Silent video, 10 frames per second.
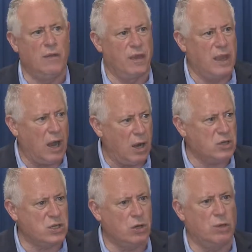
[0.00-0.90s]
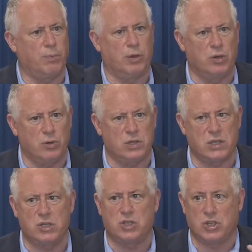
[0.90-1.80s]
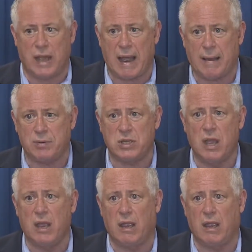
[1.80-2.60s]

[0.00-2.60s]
The arsenal produces jobs.